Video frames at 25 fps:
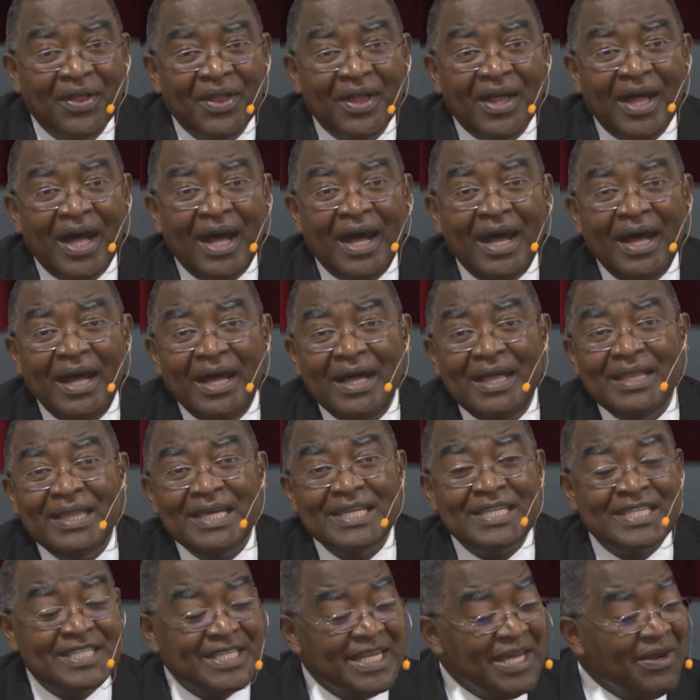
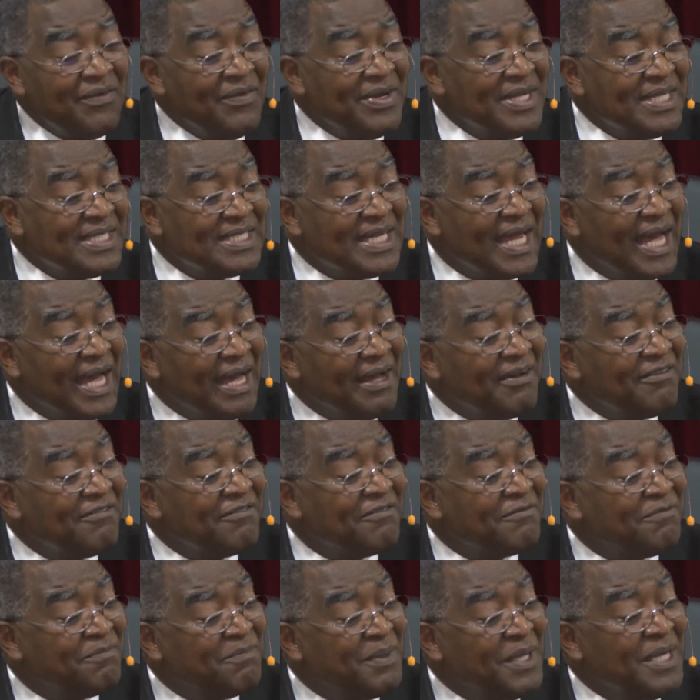The series
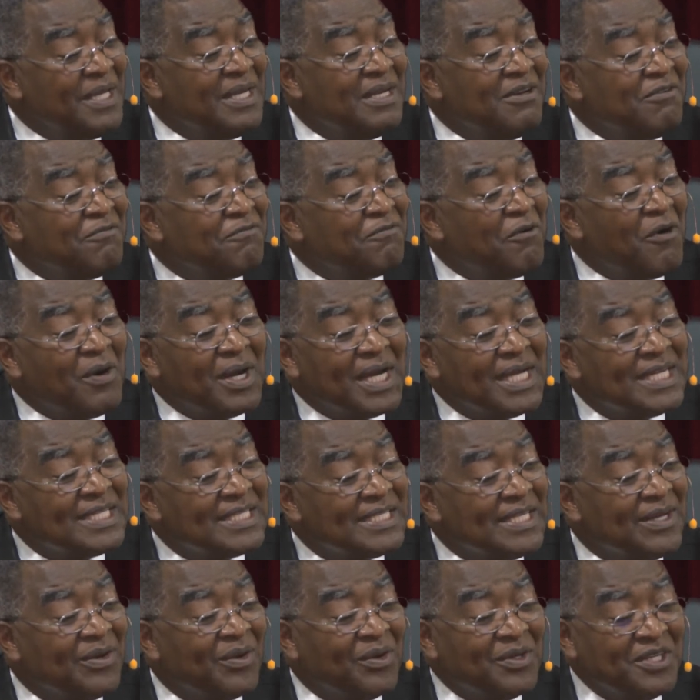have been
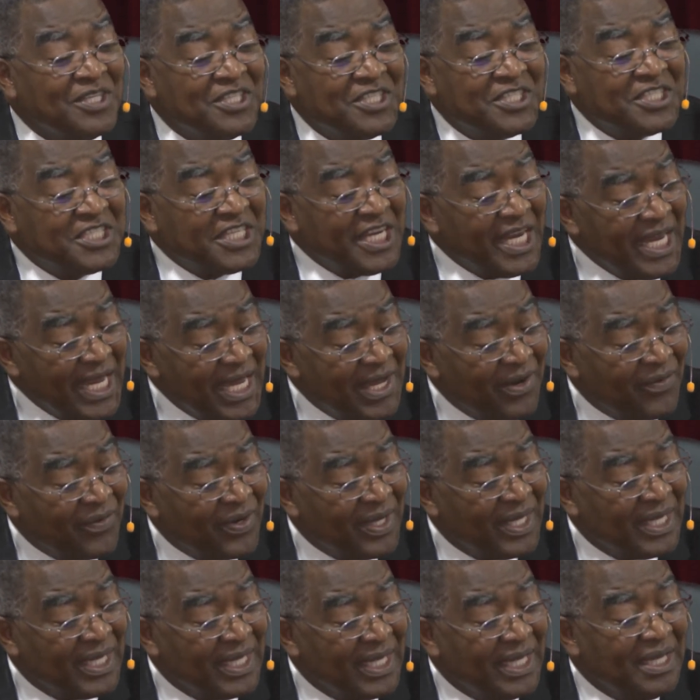focusing on
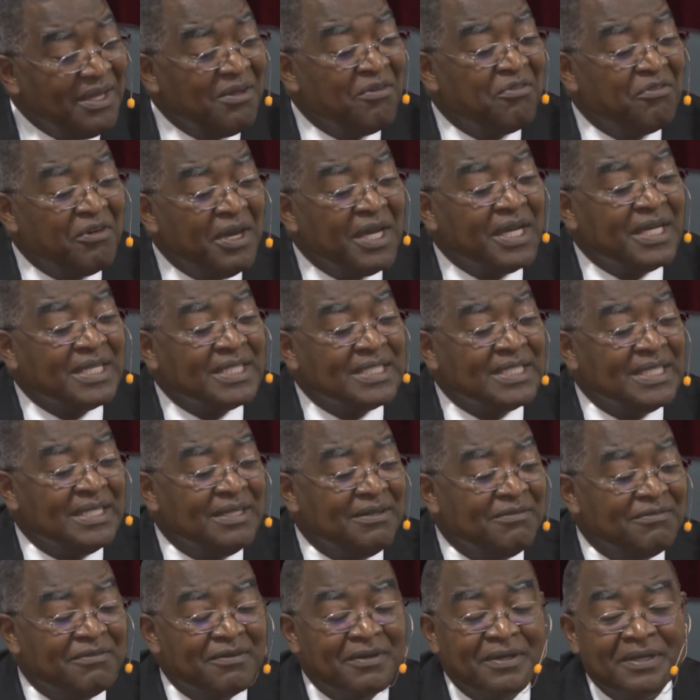chairing
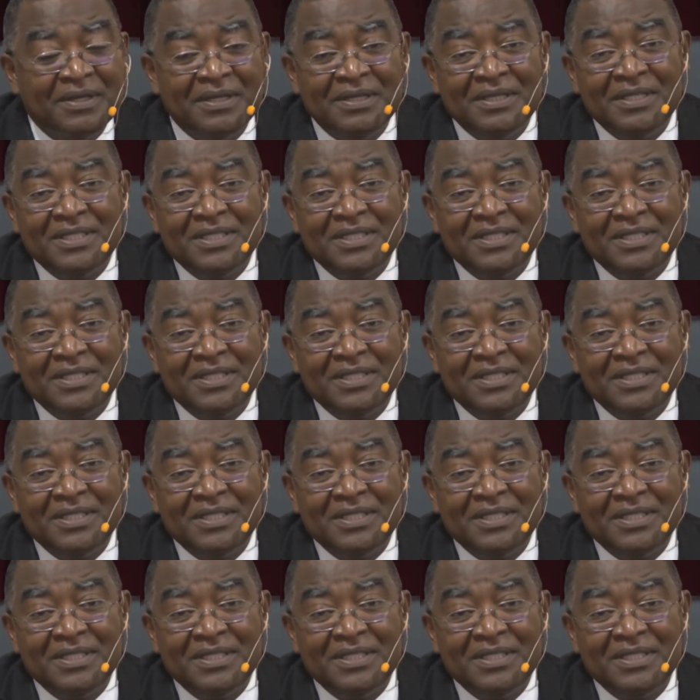effective